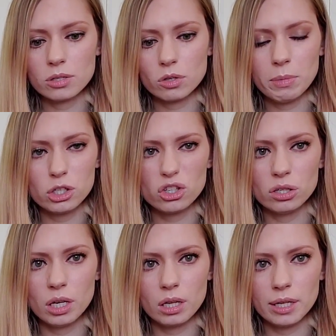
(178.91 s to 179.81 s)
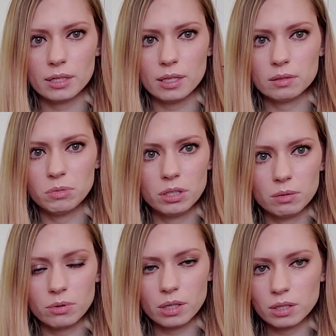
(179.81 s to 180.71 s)
So make sure you get a nice
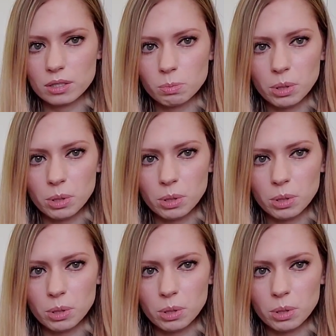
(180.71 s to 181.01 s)
medium thickness